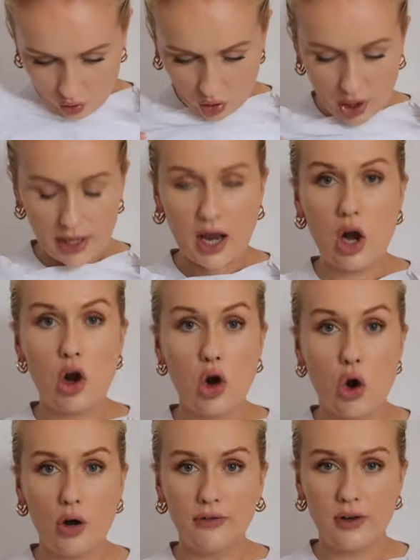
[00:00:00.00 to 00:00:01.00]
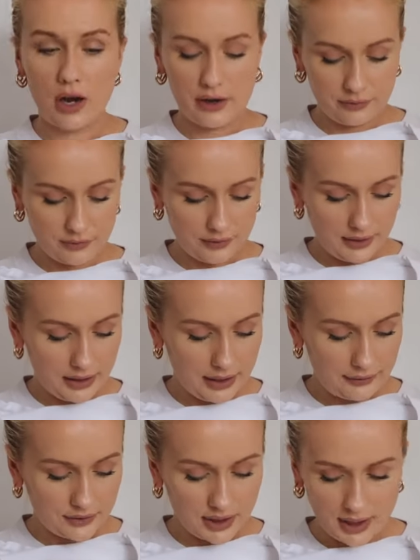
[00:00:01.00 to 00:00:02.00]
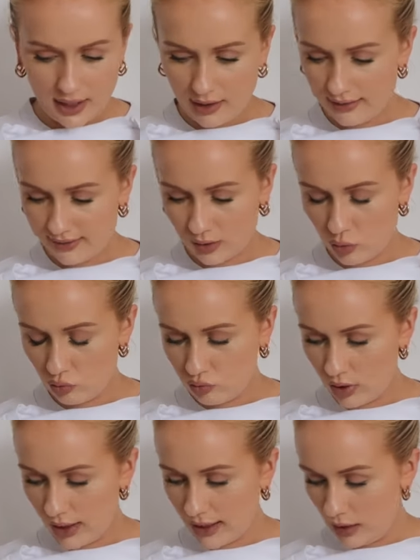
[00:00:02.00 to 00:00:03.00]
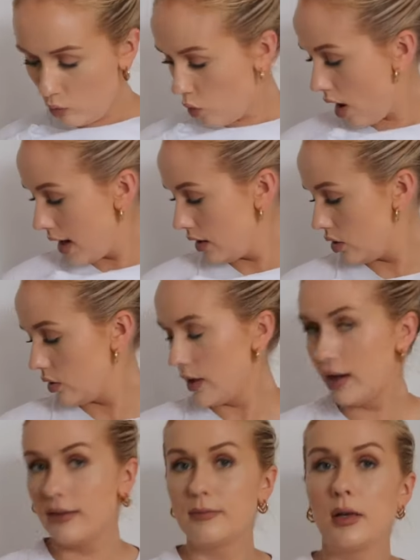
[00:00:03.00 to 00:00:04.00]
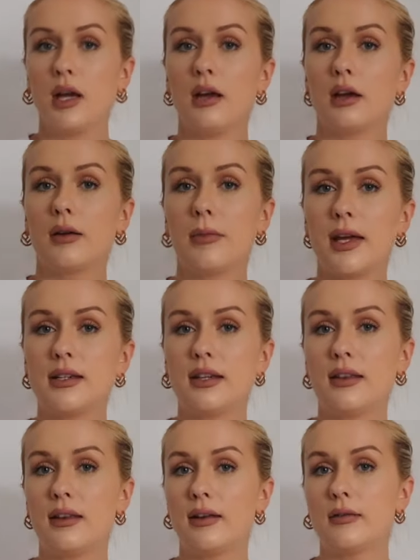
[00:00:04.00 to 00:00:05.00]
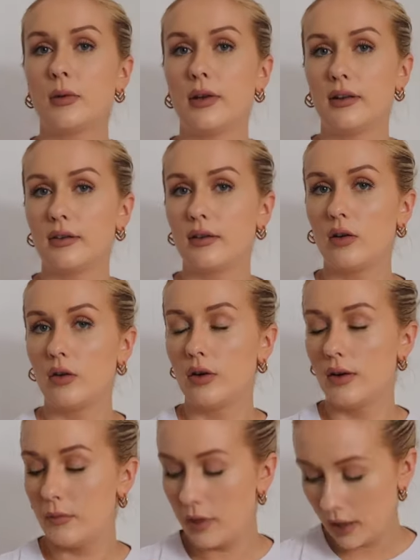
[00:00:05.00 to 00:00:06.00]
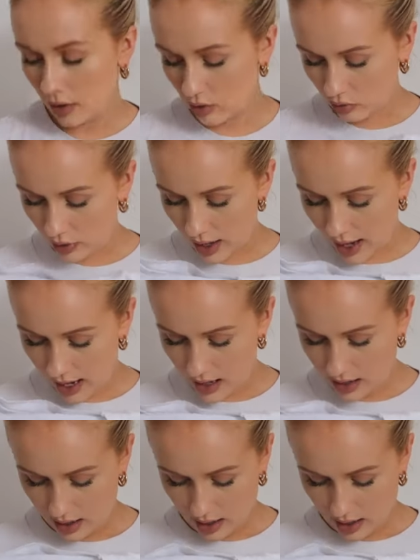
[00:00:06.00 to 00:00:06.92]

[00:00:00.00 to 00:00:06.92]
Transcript: got like a lot of life left in it it's still really white and crisp compared to this one that's gone a bit grey